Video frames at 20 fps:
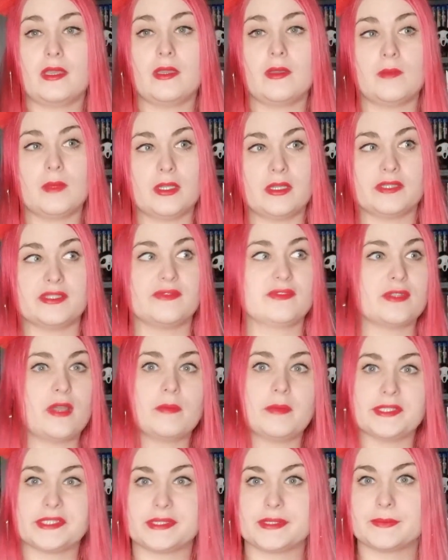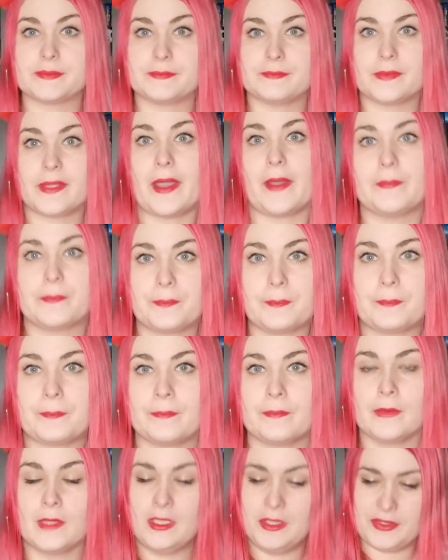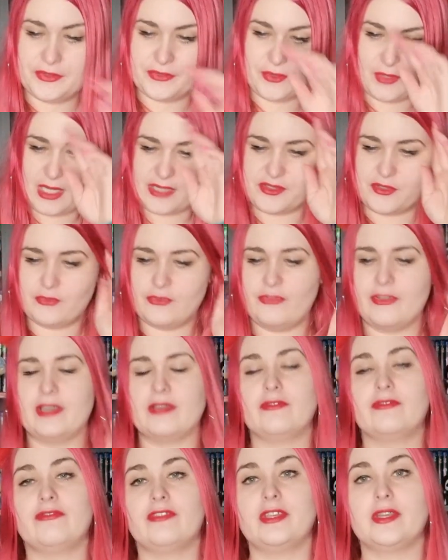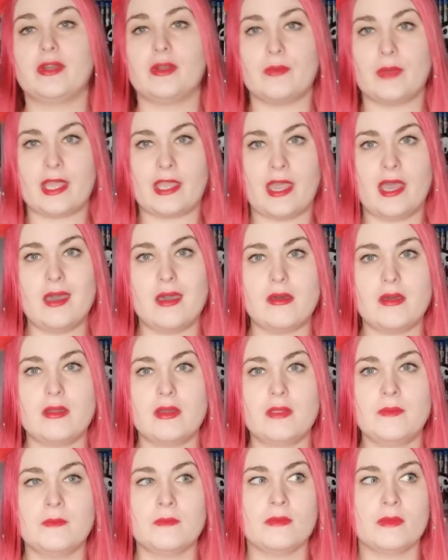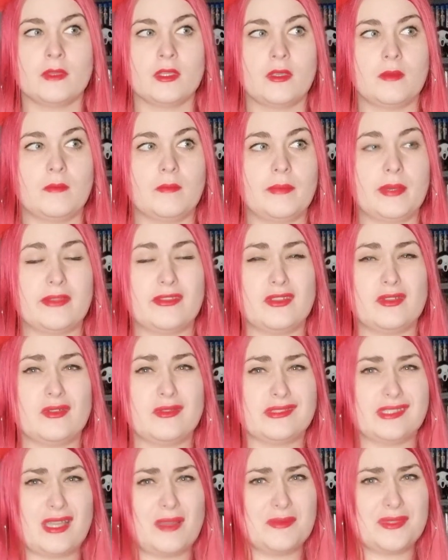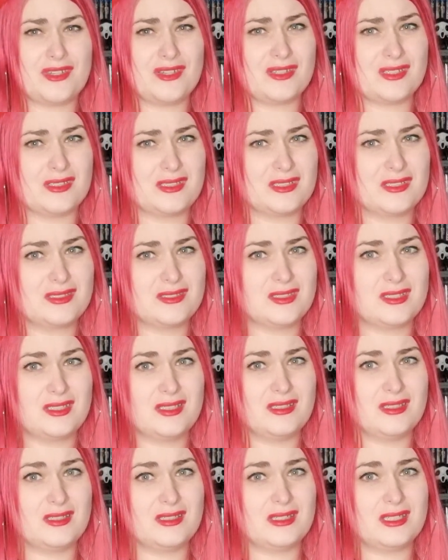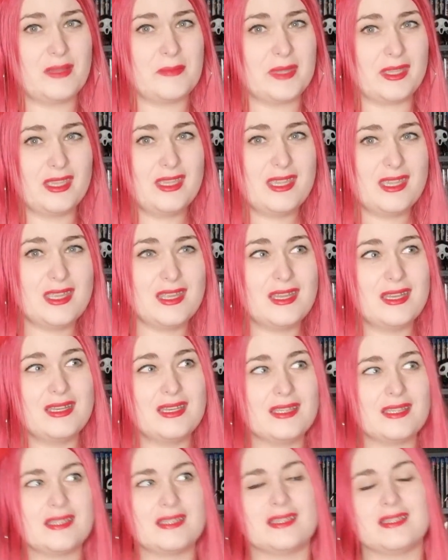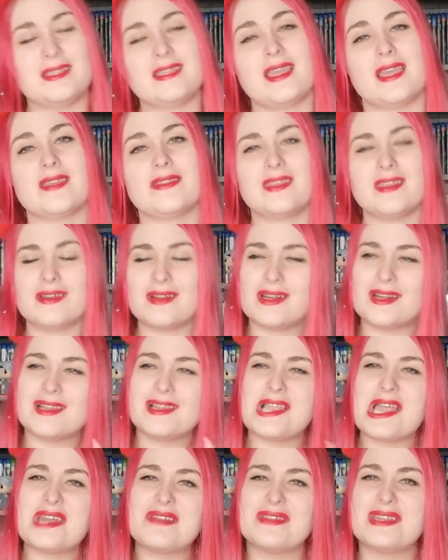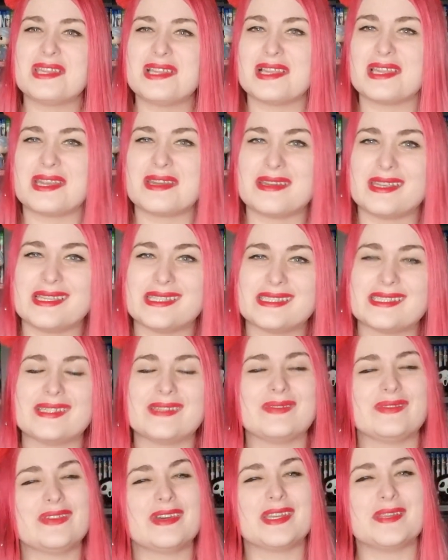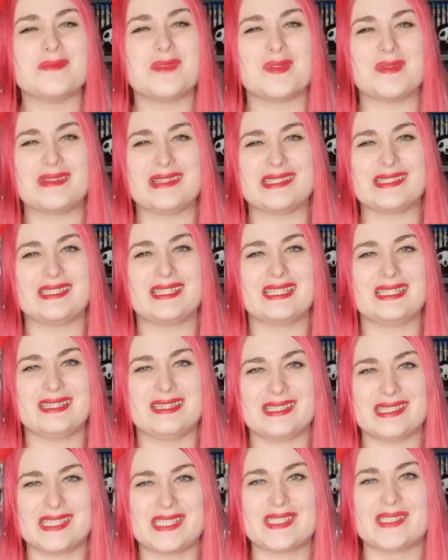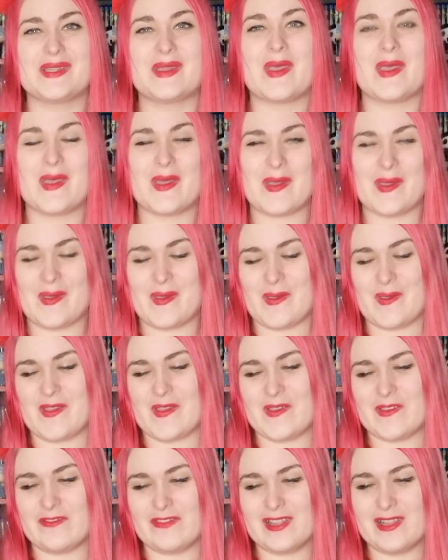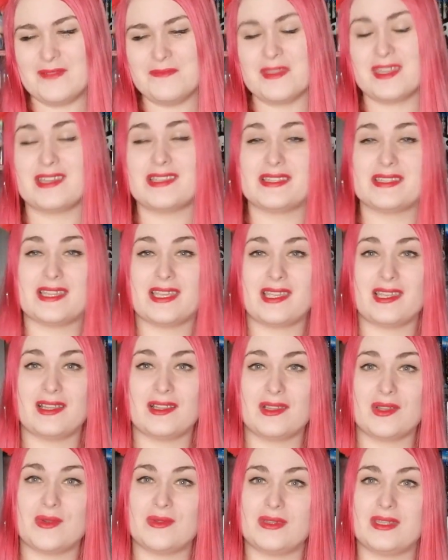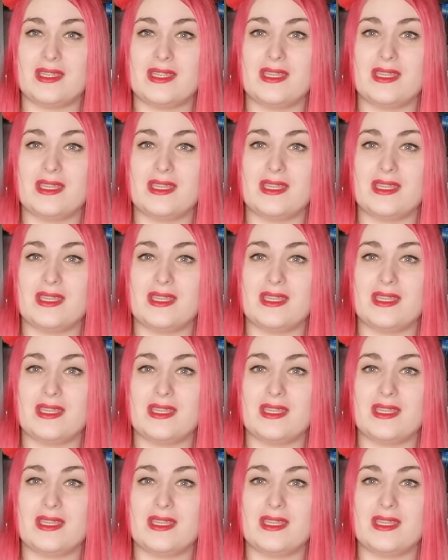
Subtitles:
because of zombies. Yeah. So he has to figure a way out, but the zombies are coming in, and yeah, there are a lot of hilarious and funny moments in this film. It is a low